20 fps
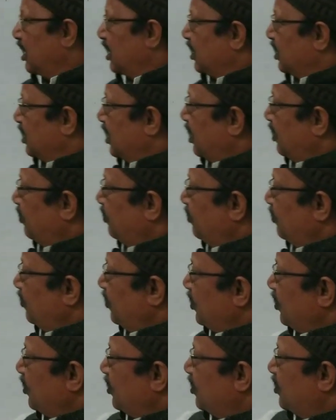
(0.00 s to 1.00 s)

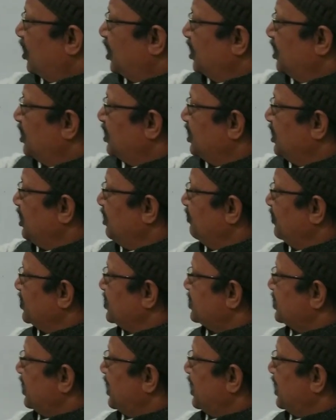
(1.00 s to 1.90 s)
Now, continuous